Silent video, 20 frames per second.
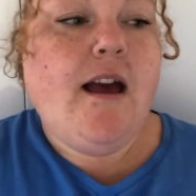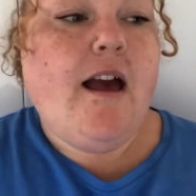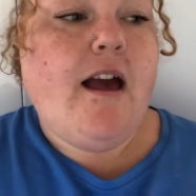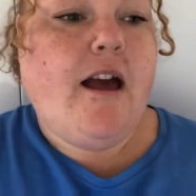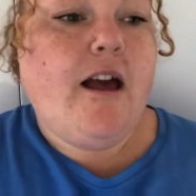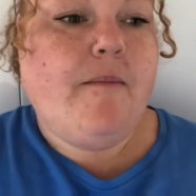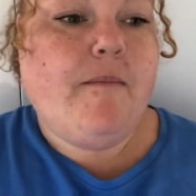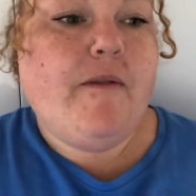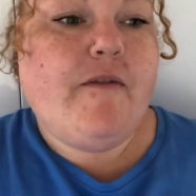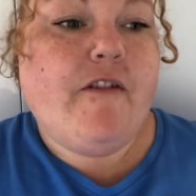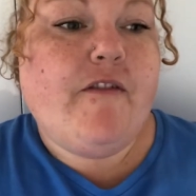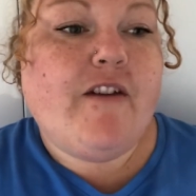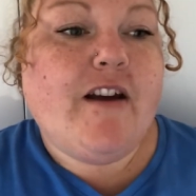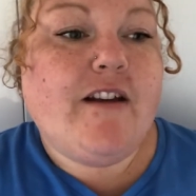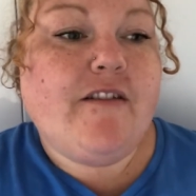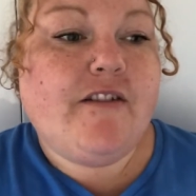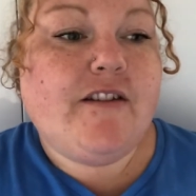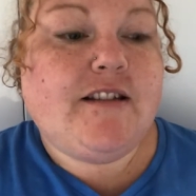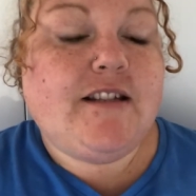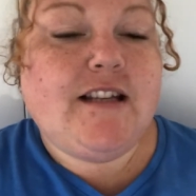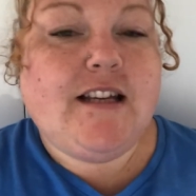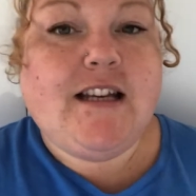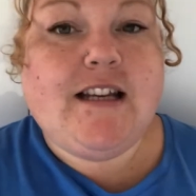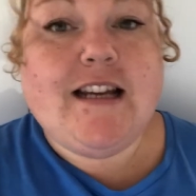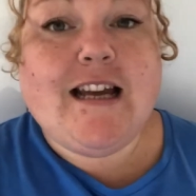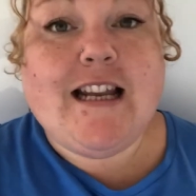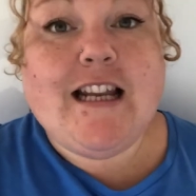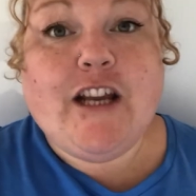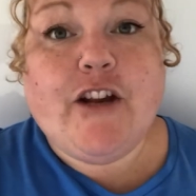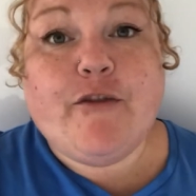If you've ever seen
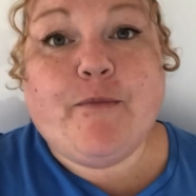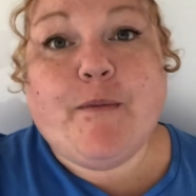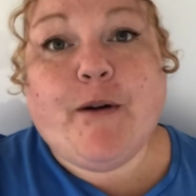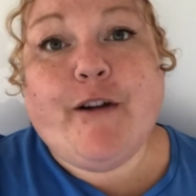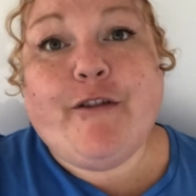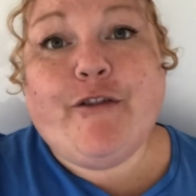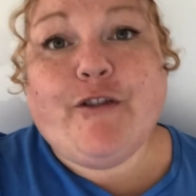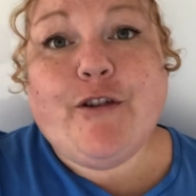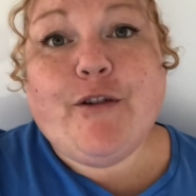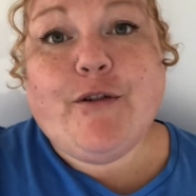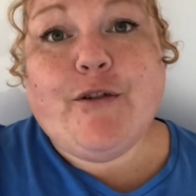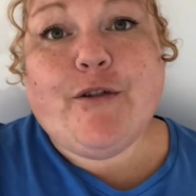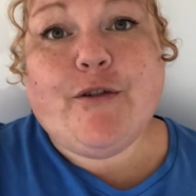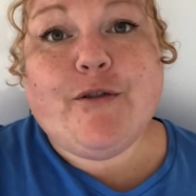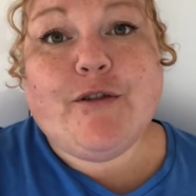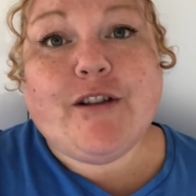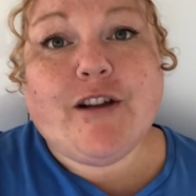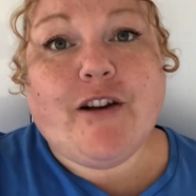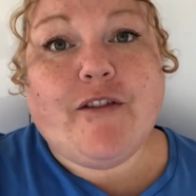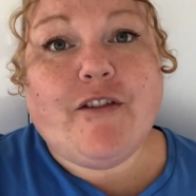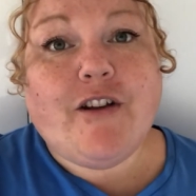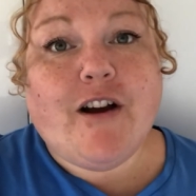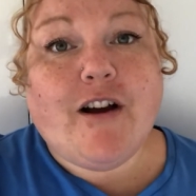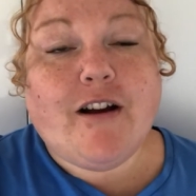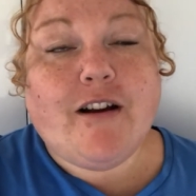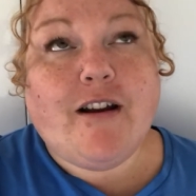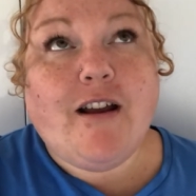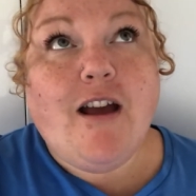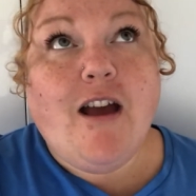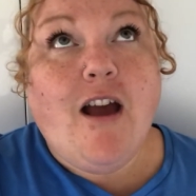any of my food hauls I've
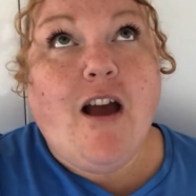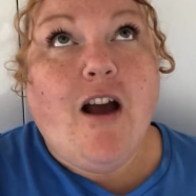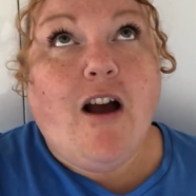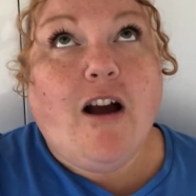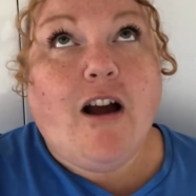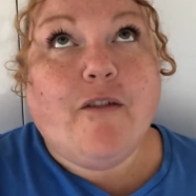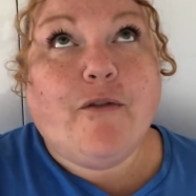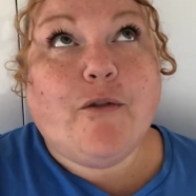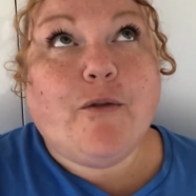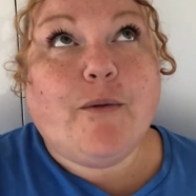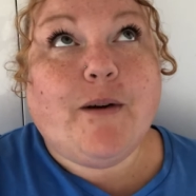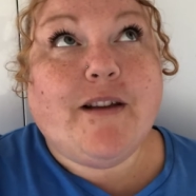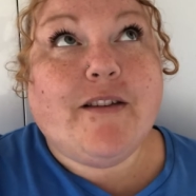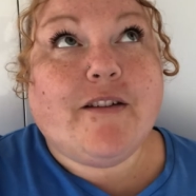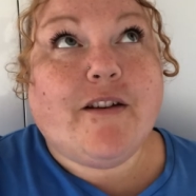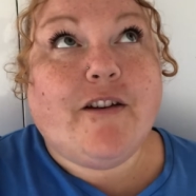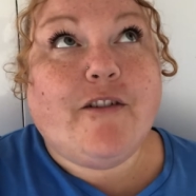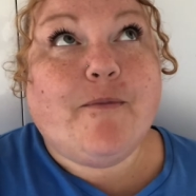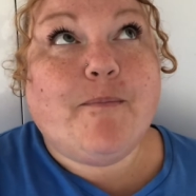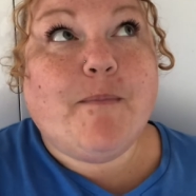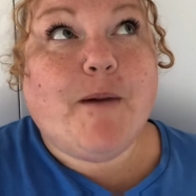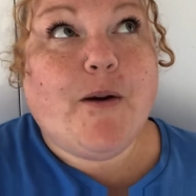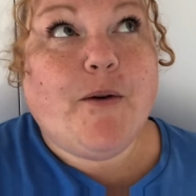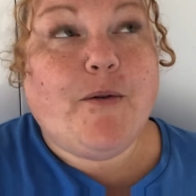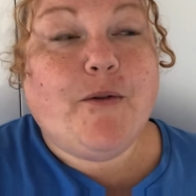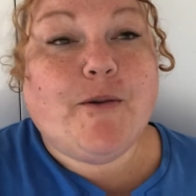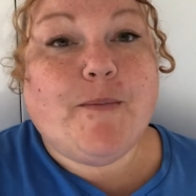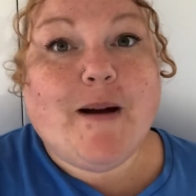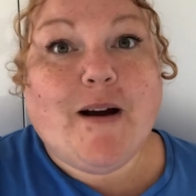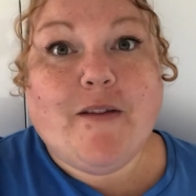done, I've always kind of
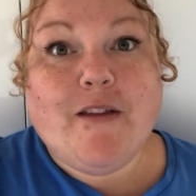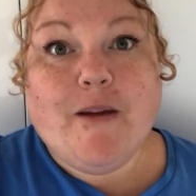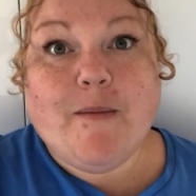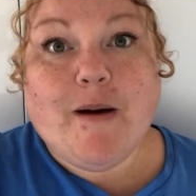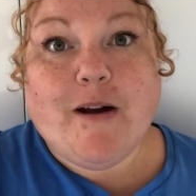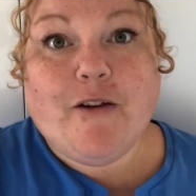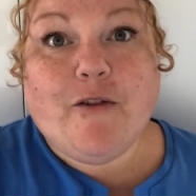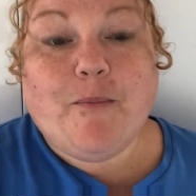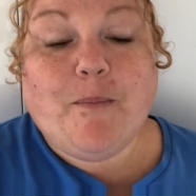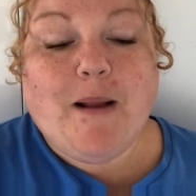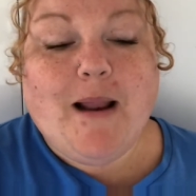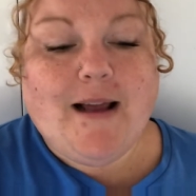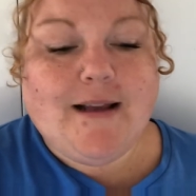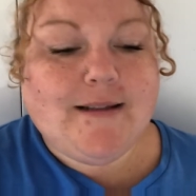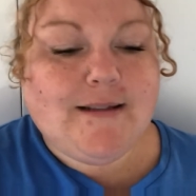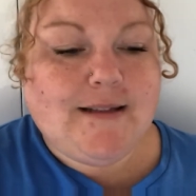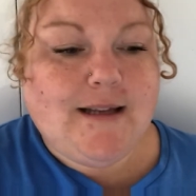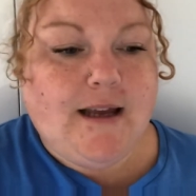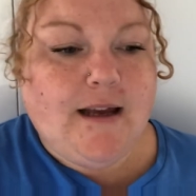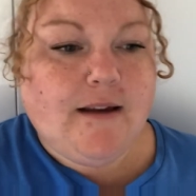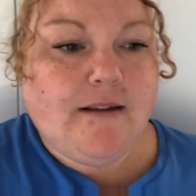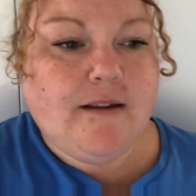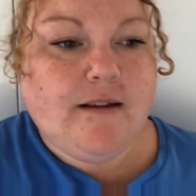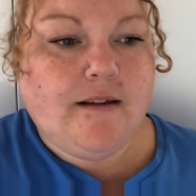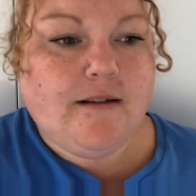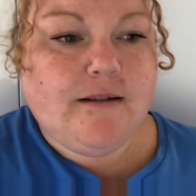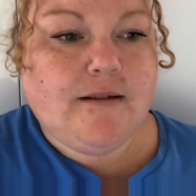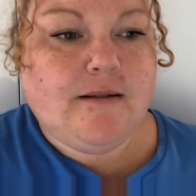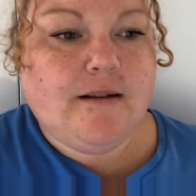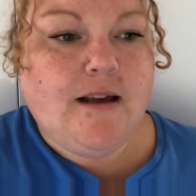moaned about the amount of plastic
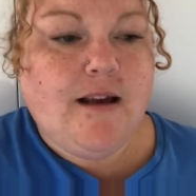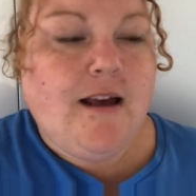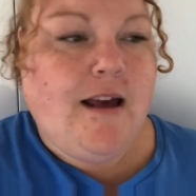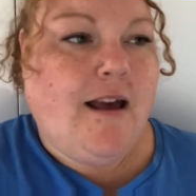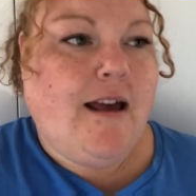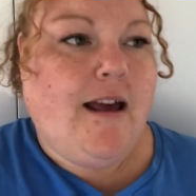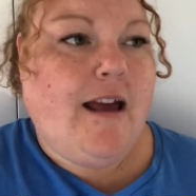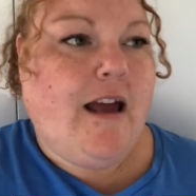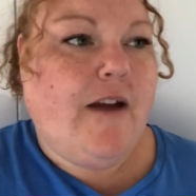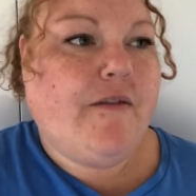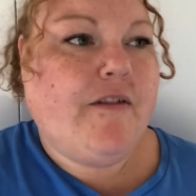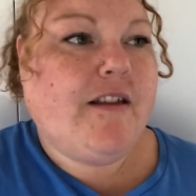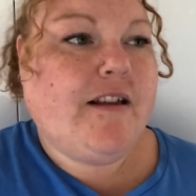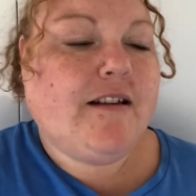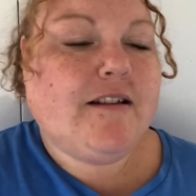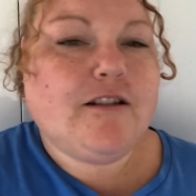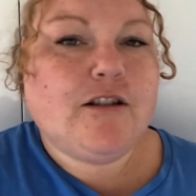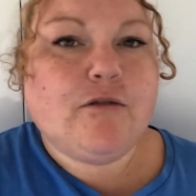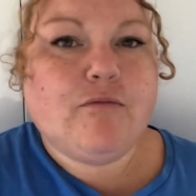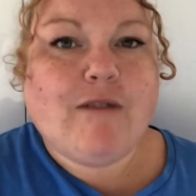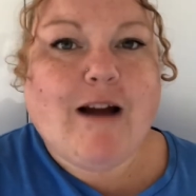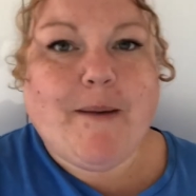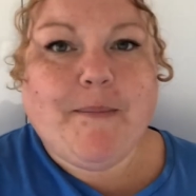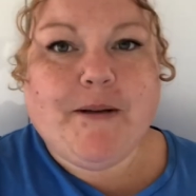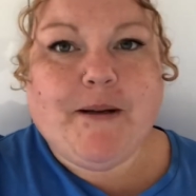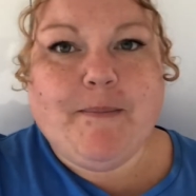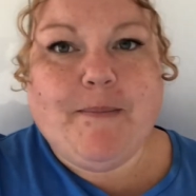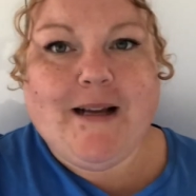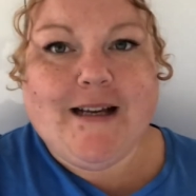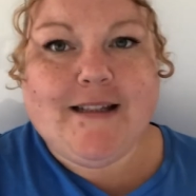that's, everything's just wrapped
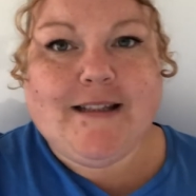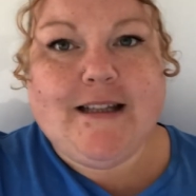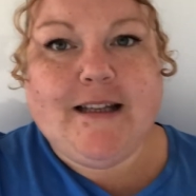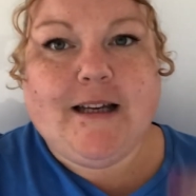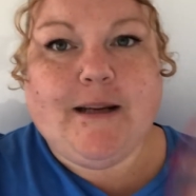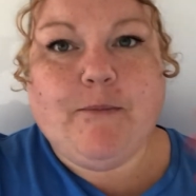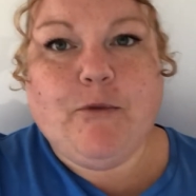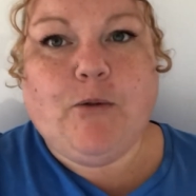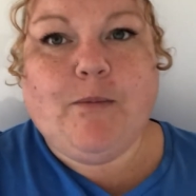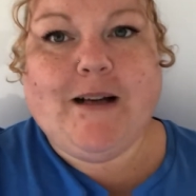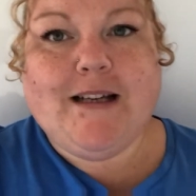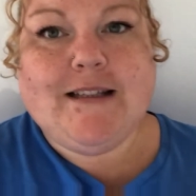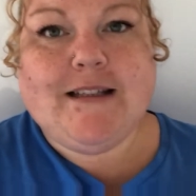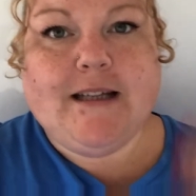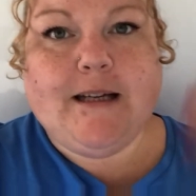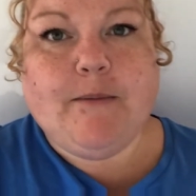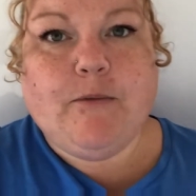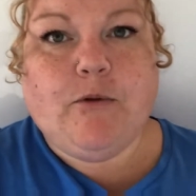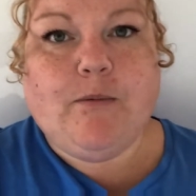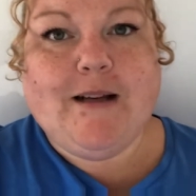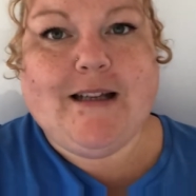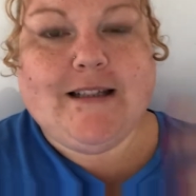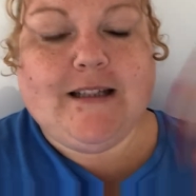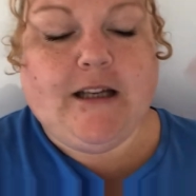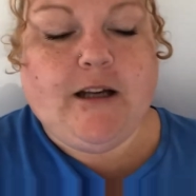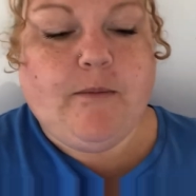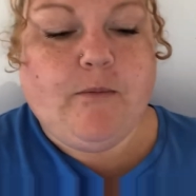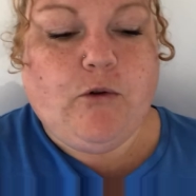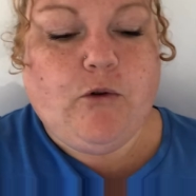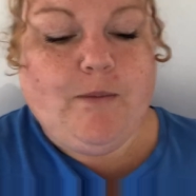in plastic and more plastic and more
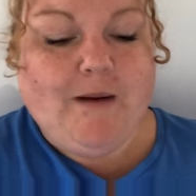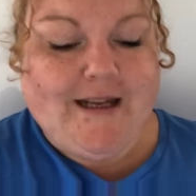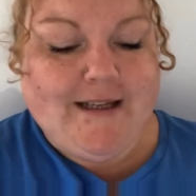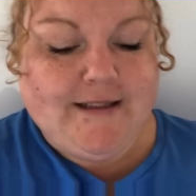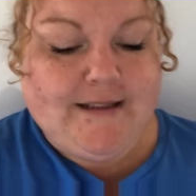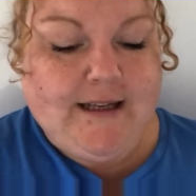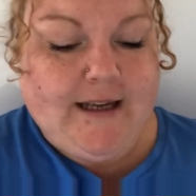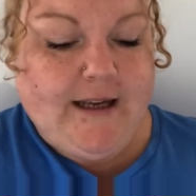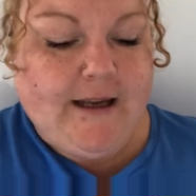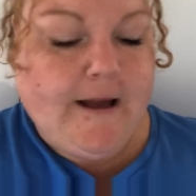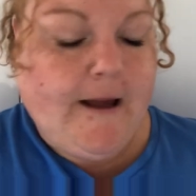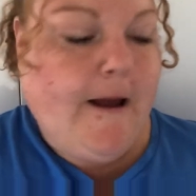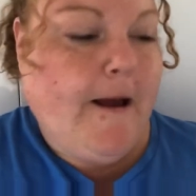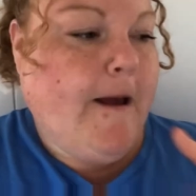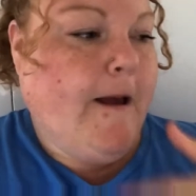plastic and more plastic.